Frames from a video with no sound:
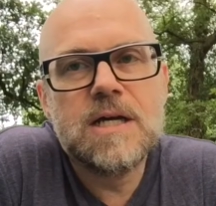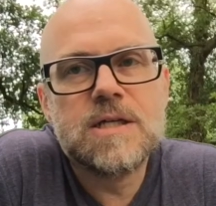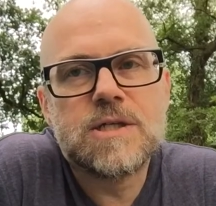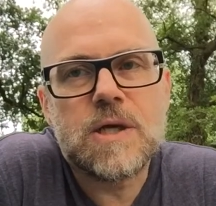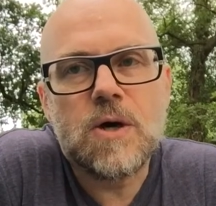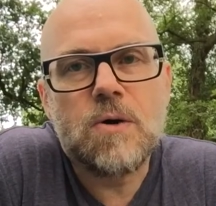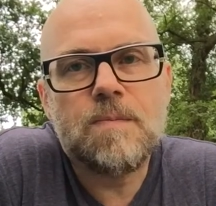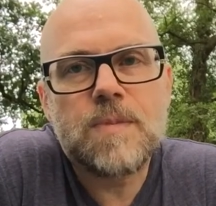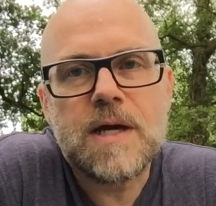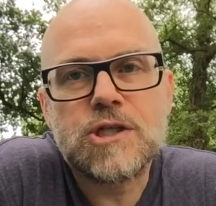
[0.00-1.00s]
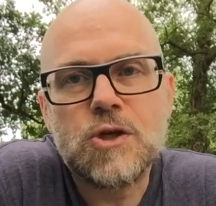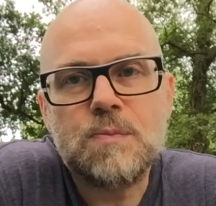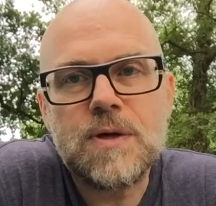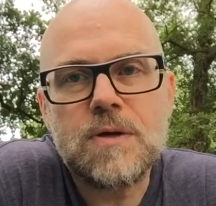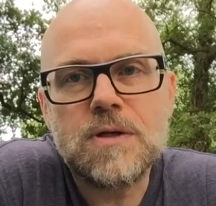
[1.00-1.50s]
so I should
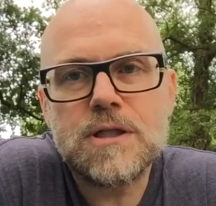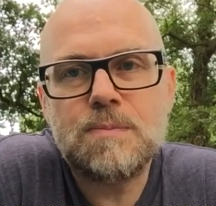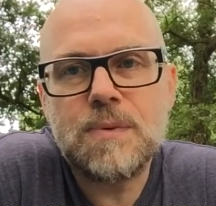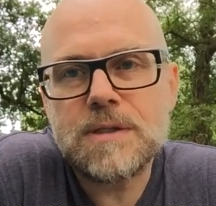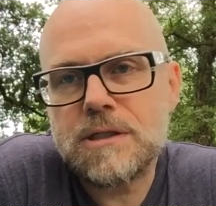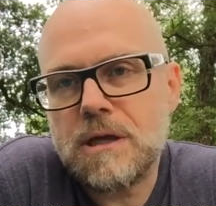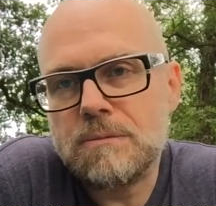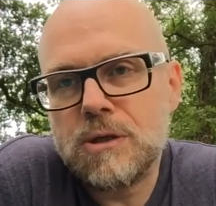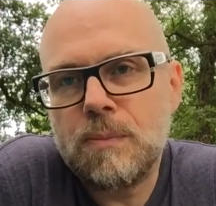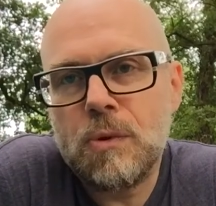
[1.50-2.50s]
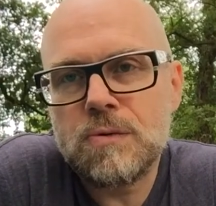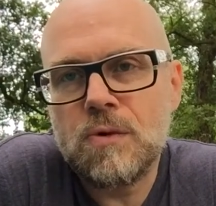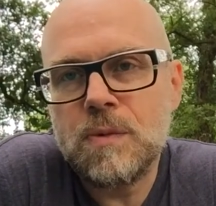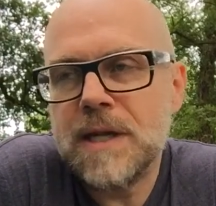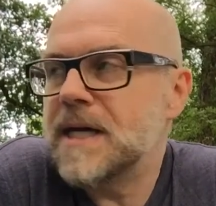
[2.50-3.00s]
be good, but some support
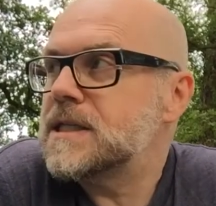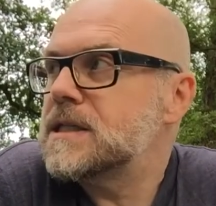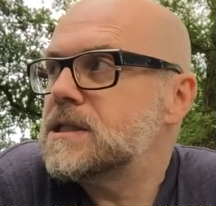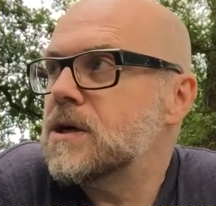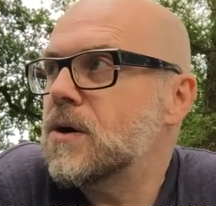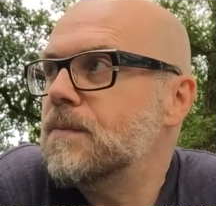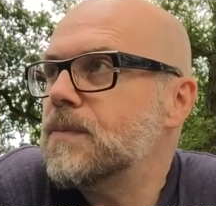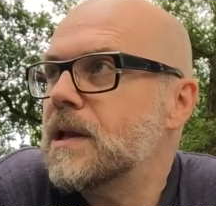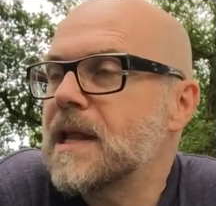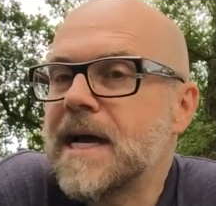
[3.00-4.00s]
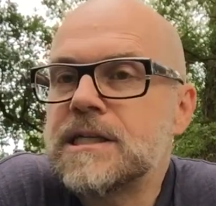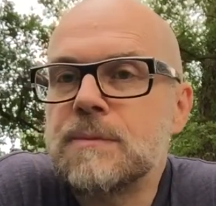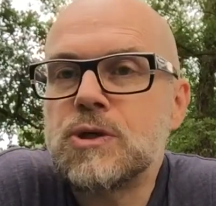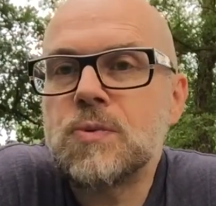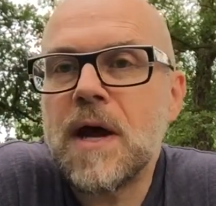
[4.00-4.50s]
will be nice. So like,
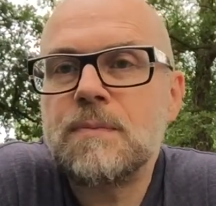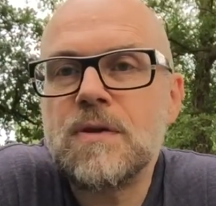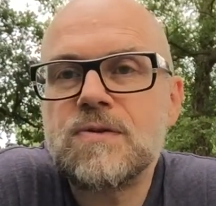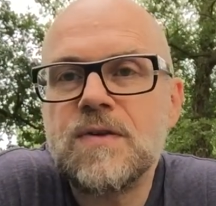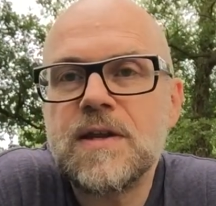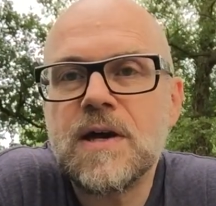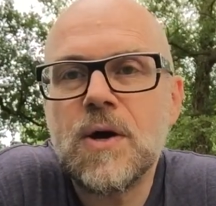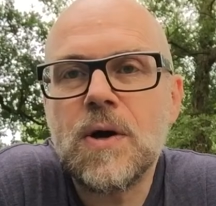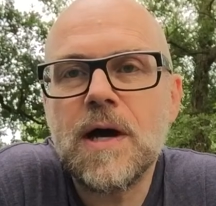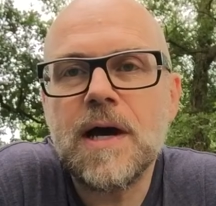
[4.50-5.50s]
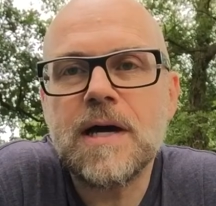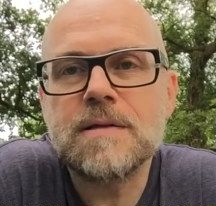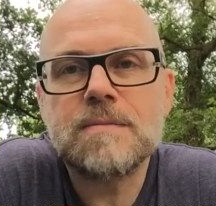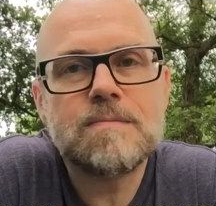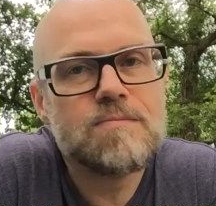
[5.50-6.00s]
subscribe this video,
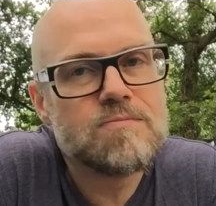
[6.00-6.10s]
and